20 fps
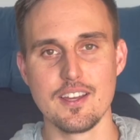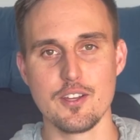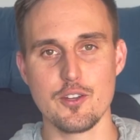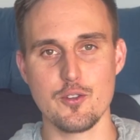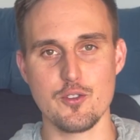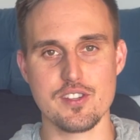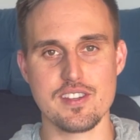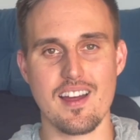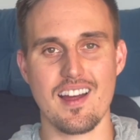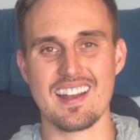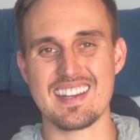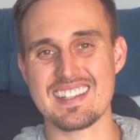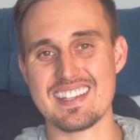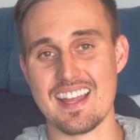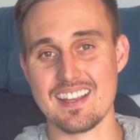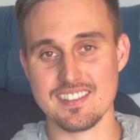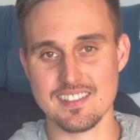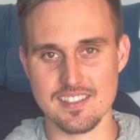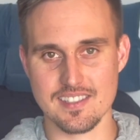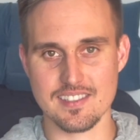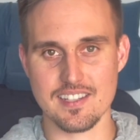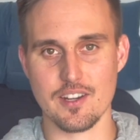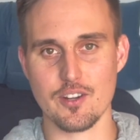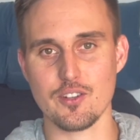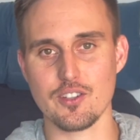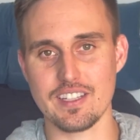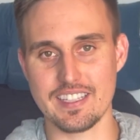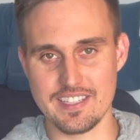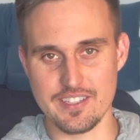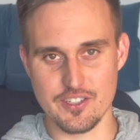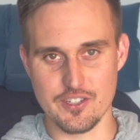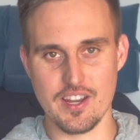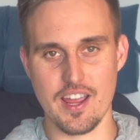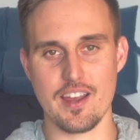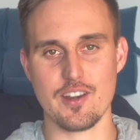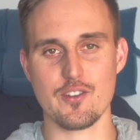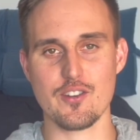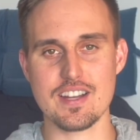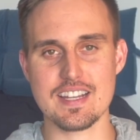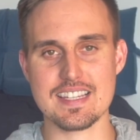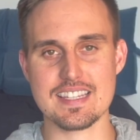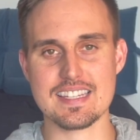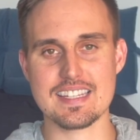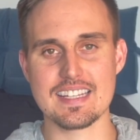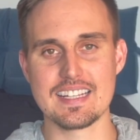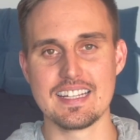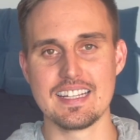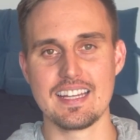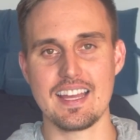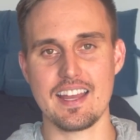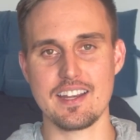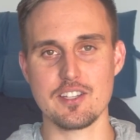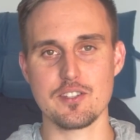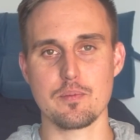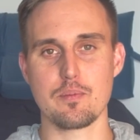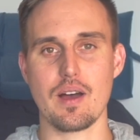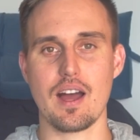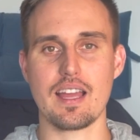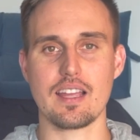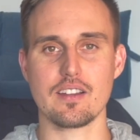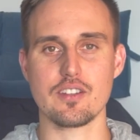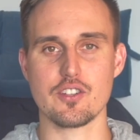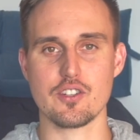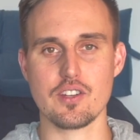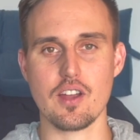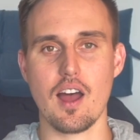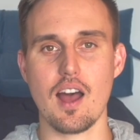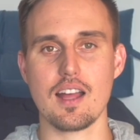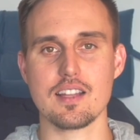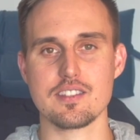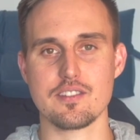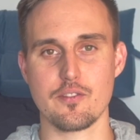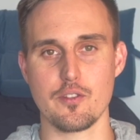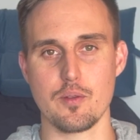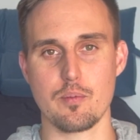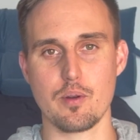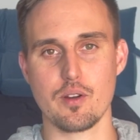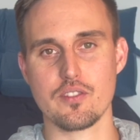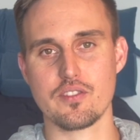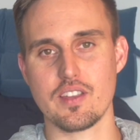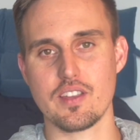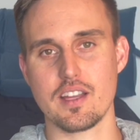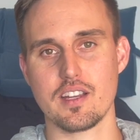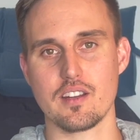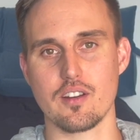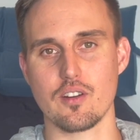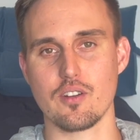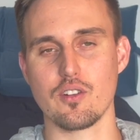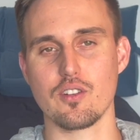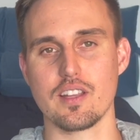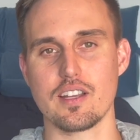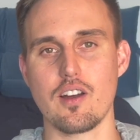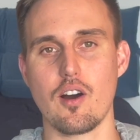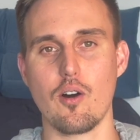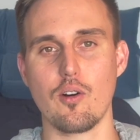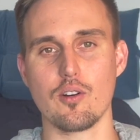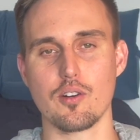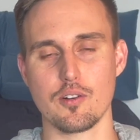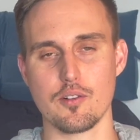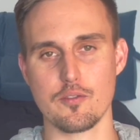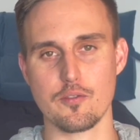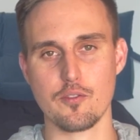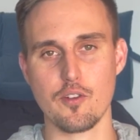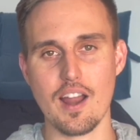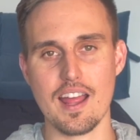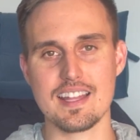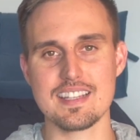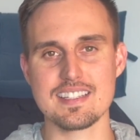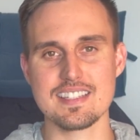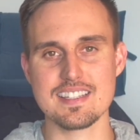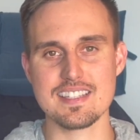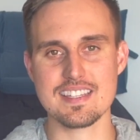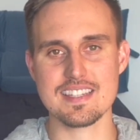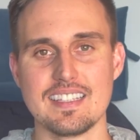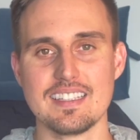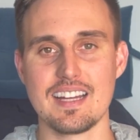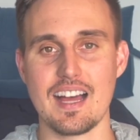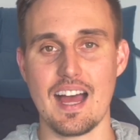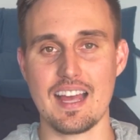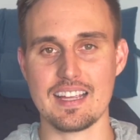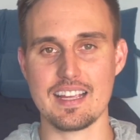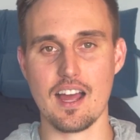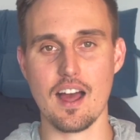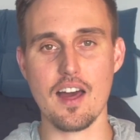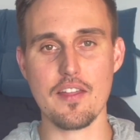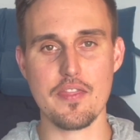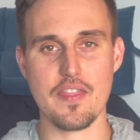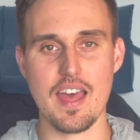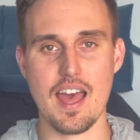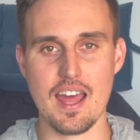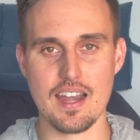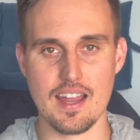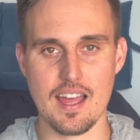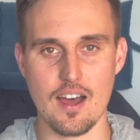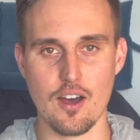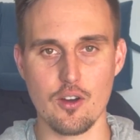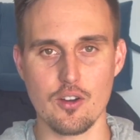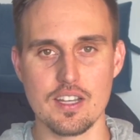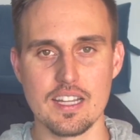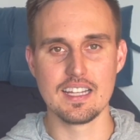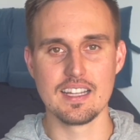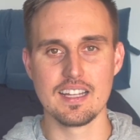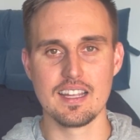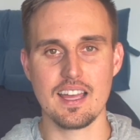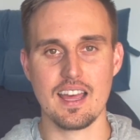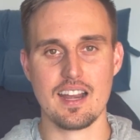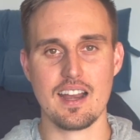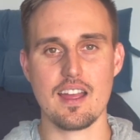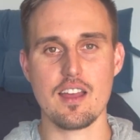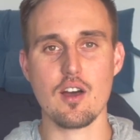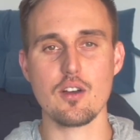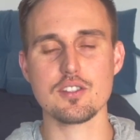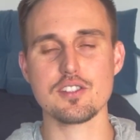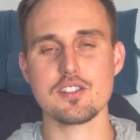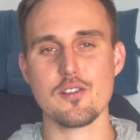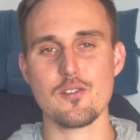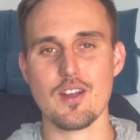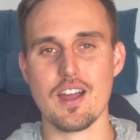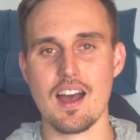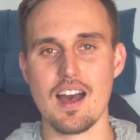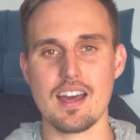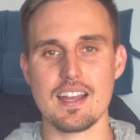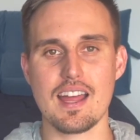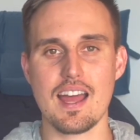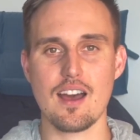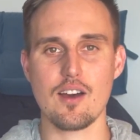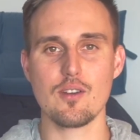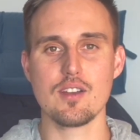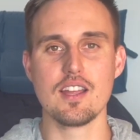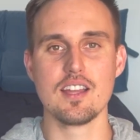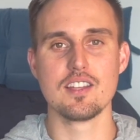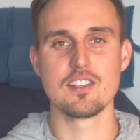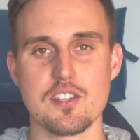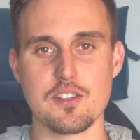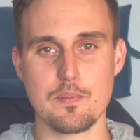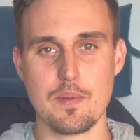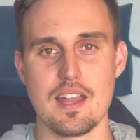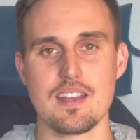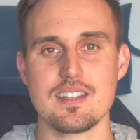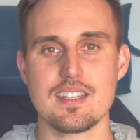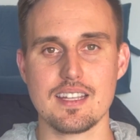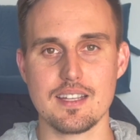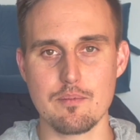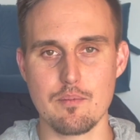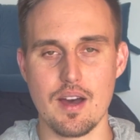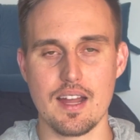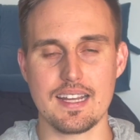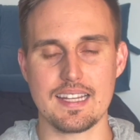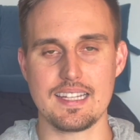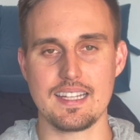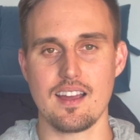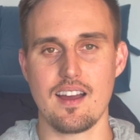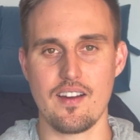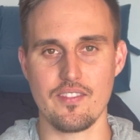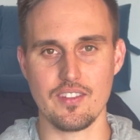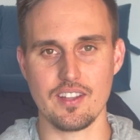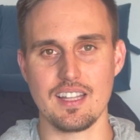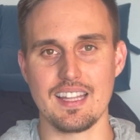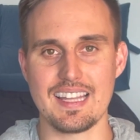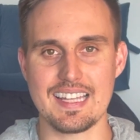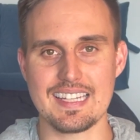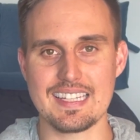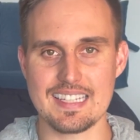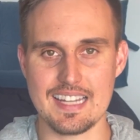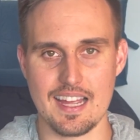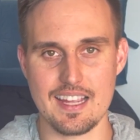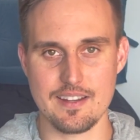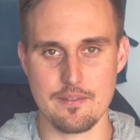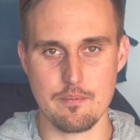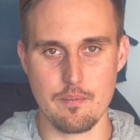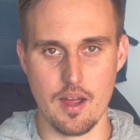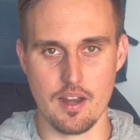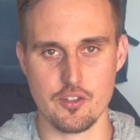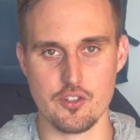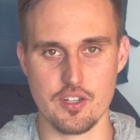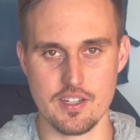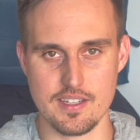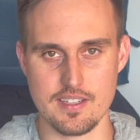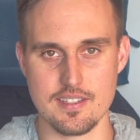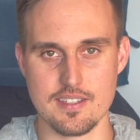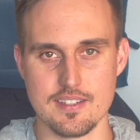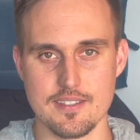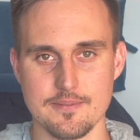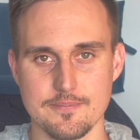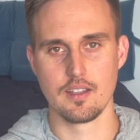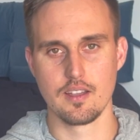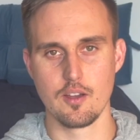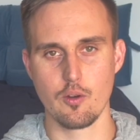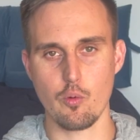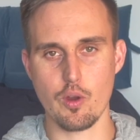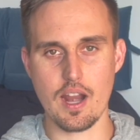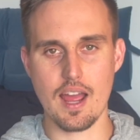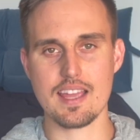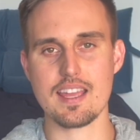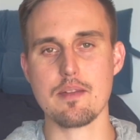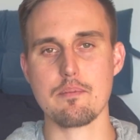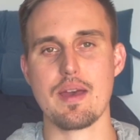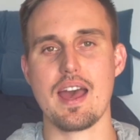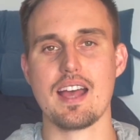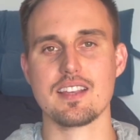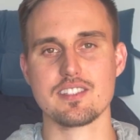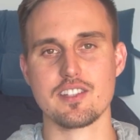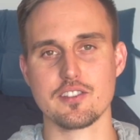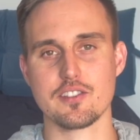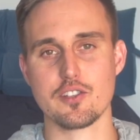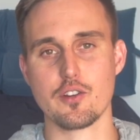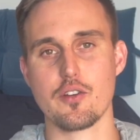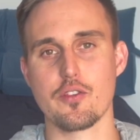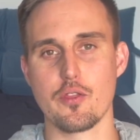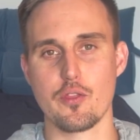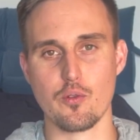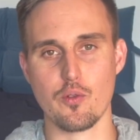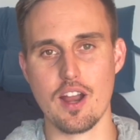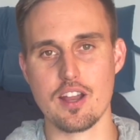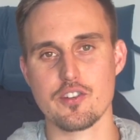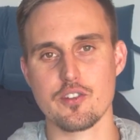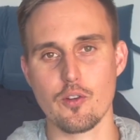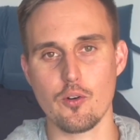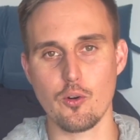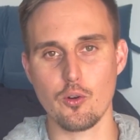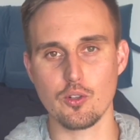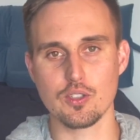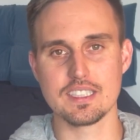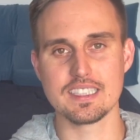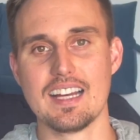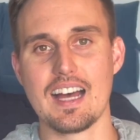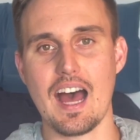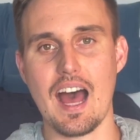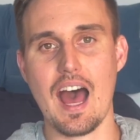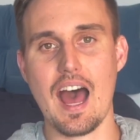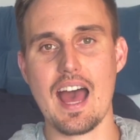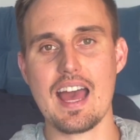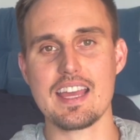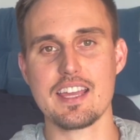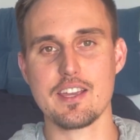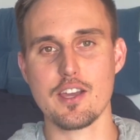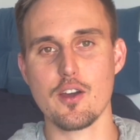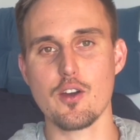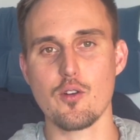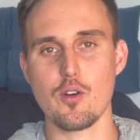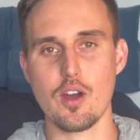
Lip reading: who's unnecessarily generous and is buying shots for the birthday girl and all her friends. I cut that out, and I also cut out spending money on the late night munchies. When I get past a certain threshold, I go